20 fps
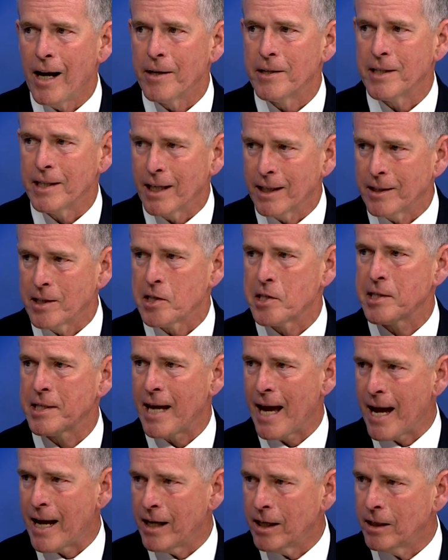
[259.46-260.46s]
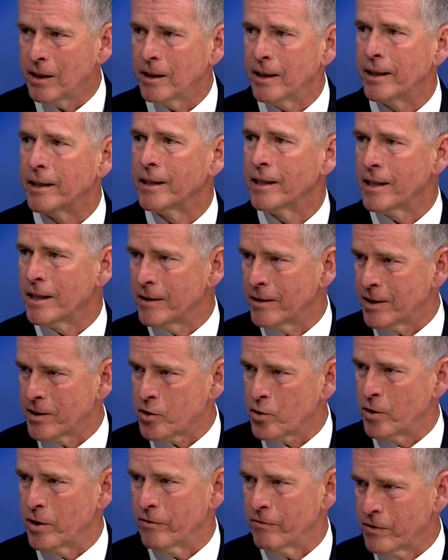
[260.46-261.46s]
to get the scale and the
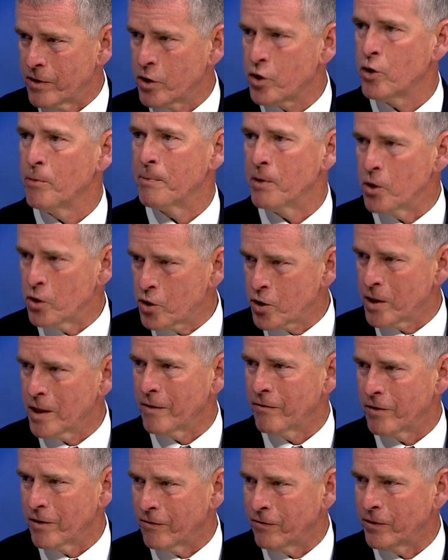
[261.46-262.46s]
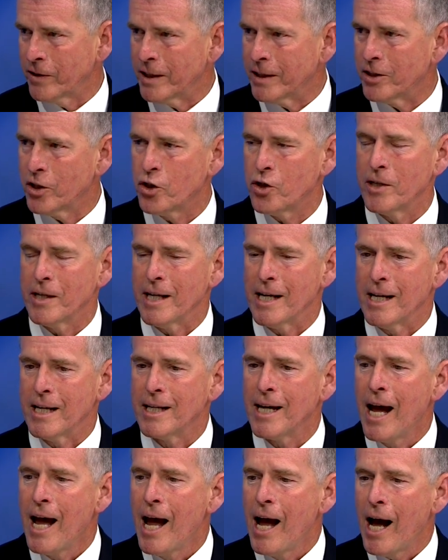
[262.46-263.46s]
sort of distribution of the fleet that you need.
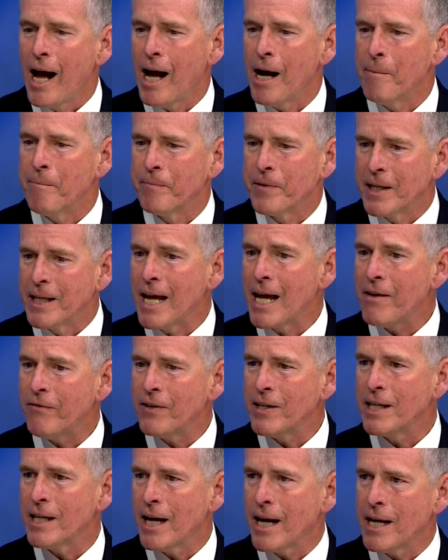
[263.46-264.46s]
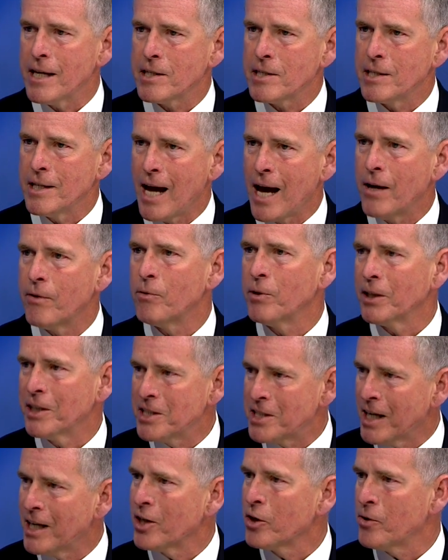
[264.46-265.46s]
The Navy has not
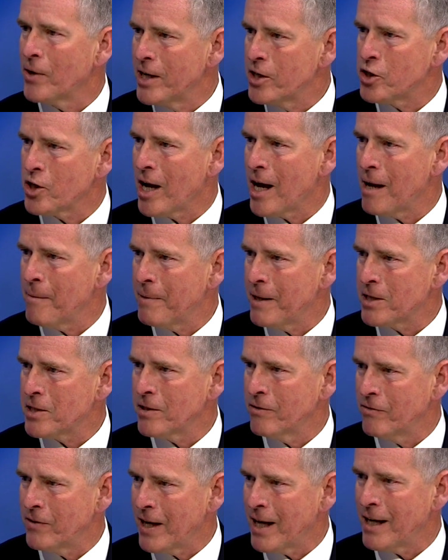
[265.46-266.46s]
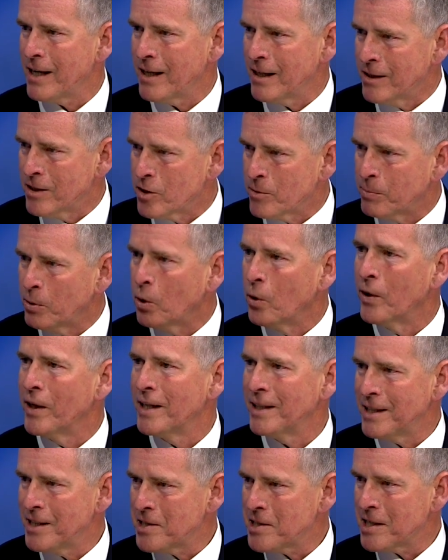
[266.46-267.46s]
really done a great job as of yet in
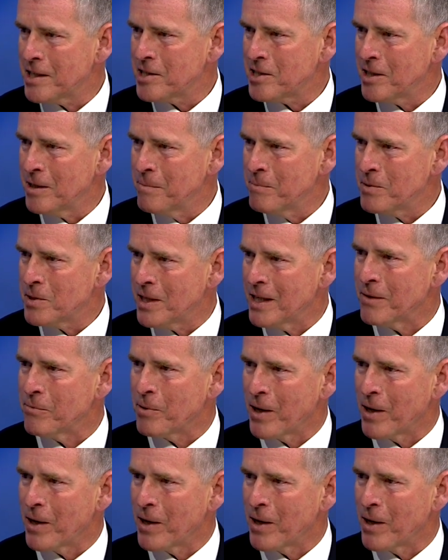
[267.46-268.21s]
deploying these systems. They